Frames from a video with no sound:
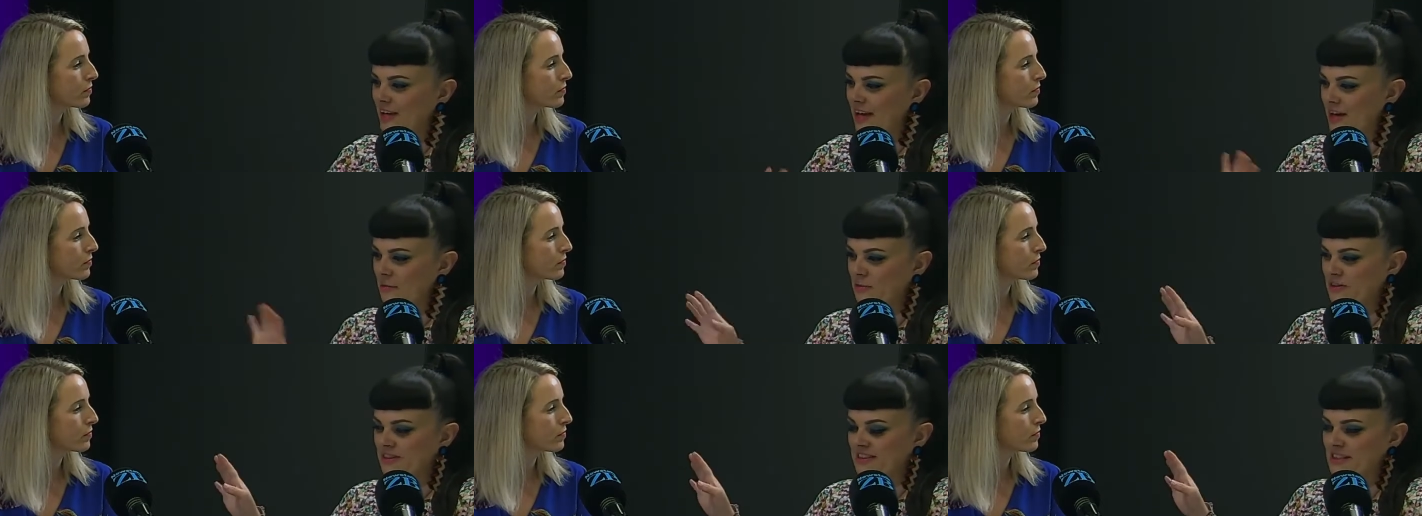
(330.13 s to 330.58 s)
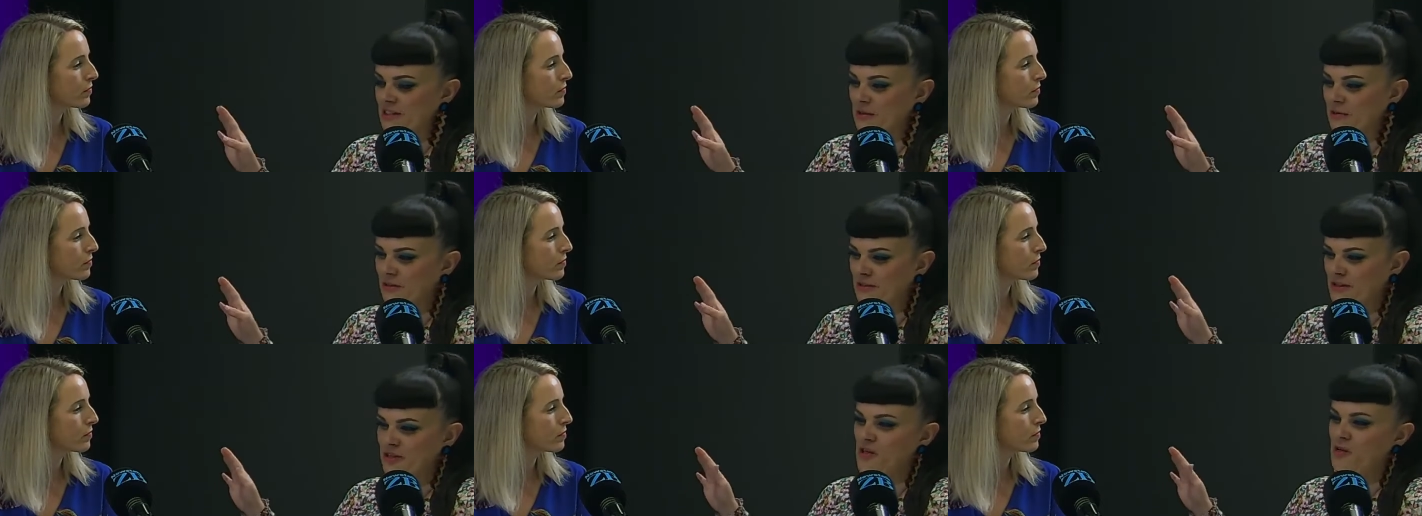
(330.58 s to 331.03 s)
Speaker 1: "Okay, we'll see
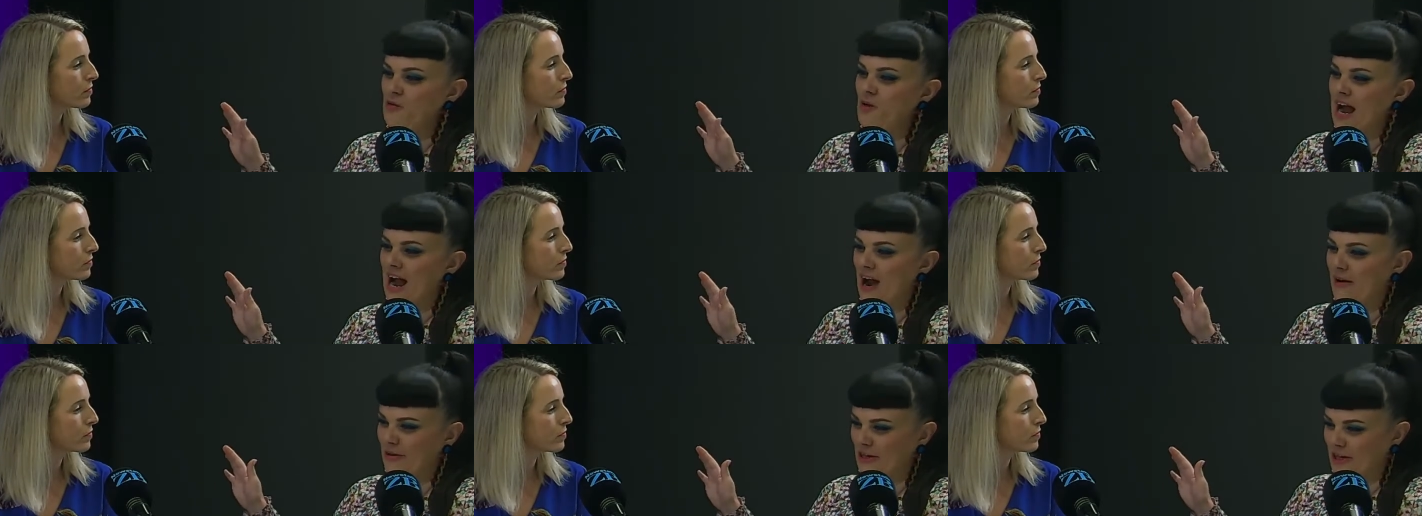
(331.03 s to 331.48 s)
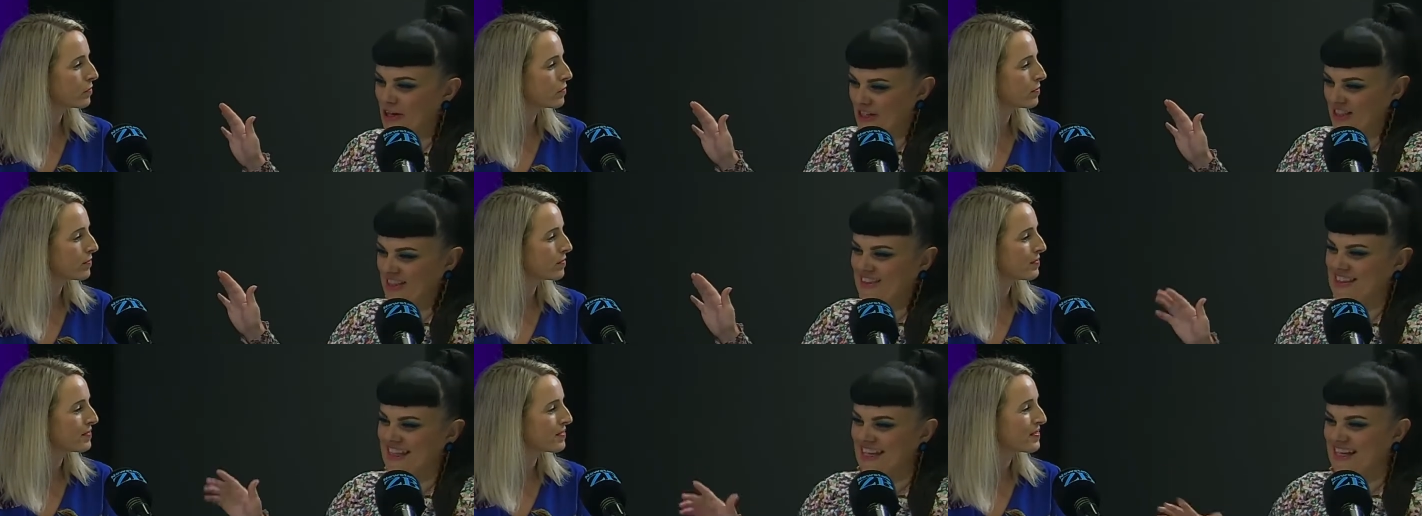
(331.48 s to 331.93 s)
you in two hours."
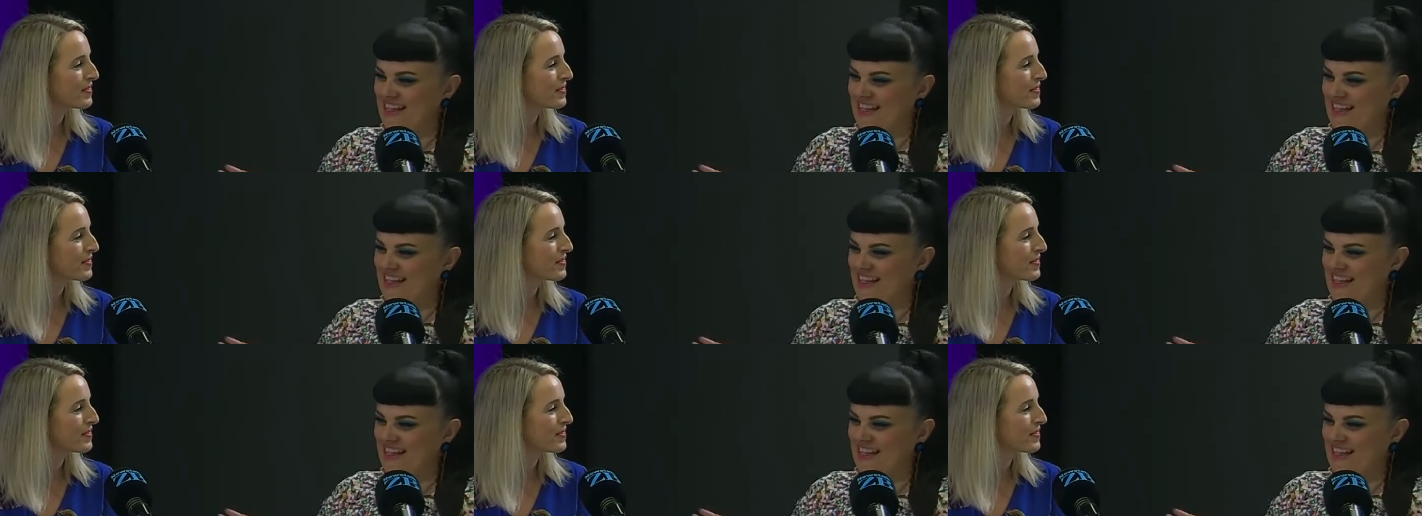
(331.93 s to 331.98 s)
hours.